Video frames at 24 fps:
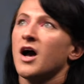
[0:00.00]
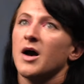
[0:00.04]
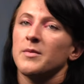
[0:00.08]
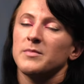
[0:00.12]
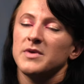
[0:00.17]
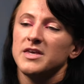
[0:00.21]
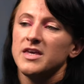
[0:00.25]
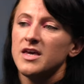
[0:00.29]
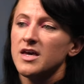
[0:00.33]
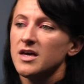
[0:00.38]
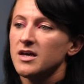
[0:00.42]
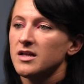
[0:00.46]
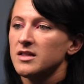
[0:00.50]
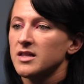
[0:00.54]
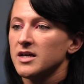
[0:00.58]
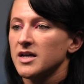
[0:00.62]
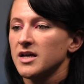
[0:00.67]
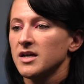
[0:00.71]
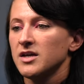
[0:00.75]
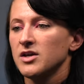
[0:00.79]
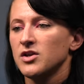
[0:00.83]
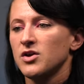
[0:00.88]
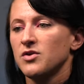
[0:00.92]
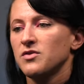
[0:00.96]
I'm
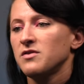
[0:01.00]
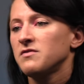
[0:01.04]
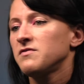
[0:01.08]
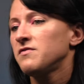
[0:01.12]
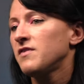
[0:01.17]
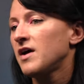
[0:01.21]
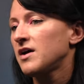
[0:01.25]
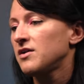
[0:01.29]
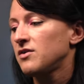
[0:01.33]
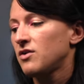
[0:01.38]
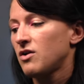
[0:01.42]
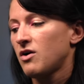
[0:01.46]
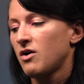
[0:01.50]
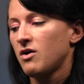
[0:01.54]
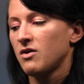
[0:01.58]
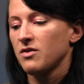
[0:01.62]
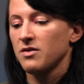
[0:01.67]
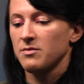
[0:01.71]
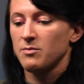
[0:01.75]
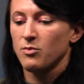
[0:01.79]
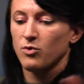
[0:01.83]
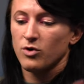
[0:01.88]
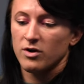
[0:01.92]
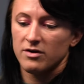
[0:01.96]
giggling, you know, the
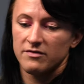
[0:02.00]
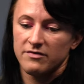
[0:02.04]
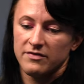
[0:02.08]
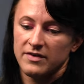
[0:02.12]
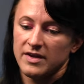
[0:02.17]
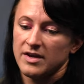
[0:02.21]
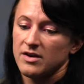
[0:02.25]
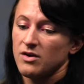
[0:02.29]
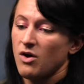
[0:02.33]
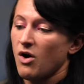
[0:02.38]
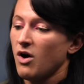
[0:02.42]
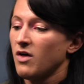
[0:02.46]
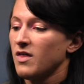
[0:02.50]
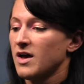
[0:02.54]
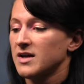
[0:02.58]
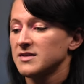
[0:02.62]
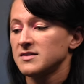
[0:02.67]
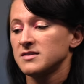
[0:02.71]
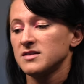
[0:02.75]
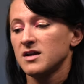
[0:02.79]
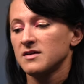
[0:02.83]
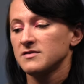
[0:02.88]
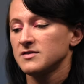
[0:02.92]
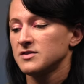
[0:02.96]
fentanyl, the morphine, all
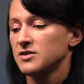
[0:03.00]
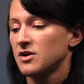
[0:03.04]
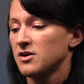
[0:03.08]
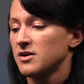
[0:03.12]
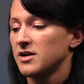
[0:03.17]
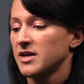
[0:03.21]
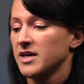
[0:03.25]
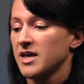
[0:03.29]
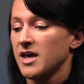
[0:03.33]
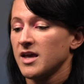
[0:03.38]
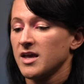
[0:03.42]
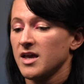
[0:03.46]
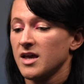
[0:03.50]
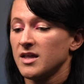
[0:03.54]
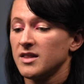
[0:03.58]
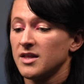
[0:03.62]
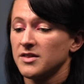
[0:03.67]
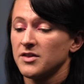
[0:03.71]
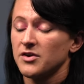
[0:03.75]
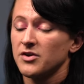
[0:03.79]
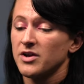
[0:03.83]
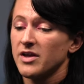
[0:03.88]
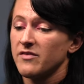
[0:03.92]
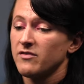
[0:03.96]
that stuff starting to kick in
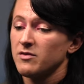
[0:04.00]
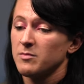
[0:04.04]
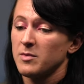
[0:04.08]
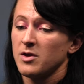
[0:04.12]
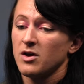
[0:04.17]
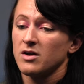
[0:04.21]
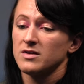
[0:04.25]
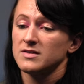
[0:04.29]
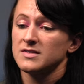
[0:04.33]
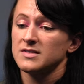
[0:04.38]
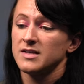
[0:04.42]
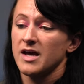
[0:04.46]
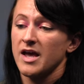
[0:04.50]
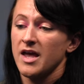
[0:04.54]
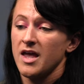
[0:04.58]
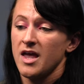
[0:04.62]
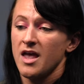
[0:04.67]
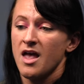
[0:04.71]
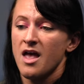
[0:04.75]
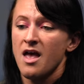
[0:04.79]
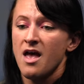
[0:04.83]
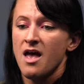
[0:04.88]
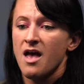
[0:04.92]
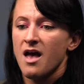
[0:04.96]
that they're giving me on
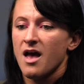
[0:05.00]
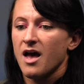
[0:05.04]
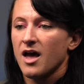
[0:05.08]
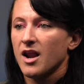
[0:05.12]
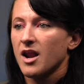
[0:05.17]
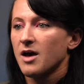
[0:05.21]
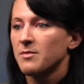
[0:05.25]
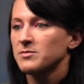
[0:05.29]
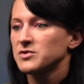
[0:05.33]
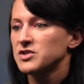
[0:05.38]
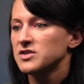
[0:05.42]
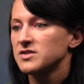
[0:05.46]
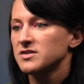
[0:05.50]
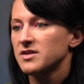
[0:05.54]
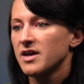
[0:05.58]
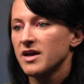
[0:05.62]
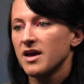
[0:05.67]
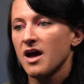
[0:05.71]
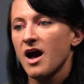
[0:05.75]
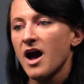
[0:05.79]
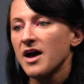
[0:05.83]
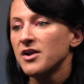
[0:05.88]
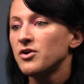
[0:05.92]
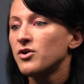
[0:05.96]
site. And I'm just
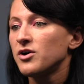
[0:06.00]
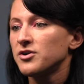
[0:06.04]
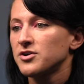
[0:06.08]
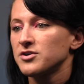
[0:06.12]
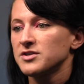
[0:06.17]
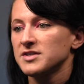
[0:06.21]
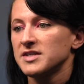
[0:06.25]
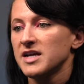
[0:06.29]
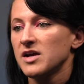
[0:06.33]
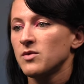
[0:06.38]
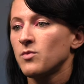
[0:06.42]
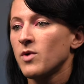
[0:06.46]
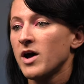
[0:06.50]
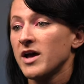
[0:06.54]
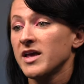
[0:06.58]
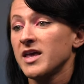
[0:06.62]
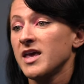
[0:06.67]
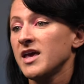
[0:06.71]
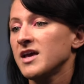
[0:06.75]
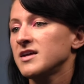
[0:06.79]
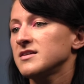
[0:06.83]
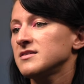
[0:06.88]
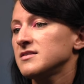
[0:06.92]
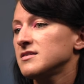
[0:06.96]
like, I don't understand why I
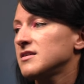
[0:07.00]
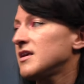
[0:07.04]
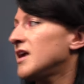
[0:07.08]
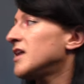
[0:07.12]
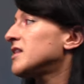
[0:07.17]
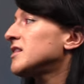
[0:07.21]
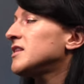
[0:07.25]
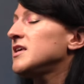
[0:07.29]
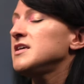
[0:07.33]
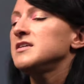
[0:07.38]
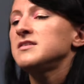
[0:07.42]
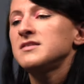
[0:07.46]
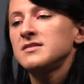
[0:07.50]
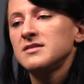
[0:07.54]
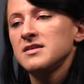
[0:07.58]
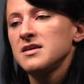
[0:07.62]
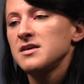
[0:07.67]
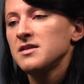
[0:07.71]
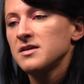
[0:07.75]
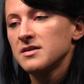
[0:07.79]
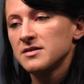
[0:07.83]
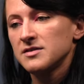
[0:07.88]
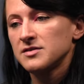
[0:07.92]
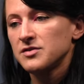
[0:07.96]
can't at least
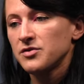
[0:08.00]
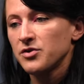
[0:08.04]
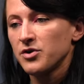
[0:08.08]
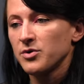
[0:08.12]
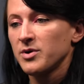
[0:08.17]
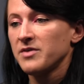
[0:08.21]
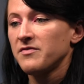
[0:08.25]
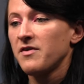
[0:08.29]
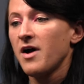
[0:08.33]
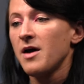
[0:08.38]
see this through.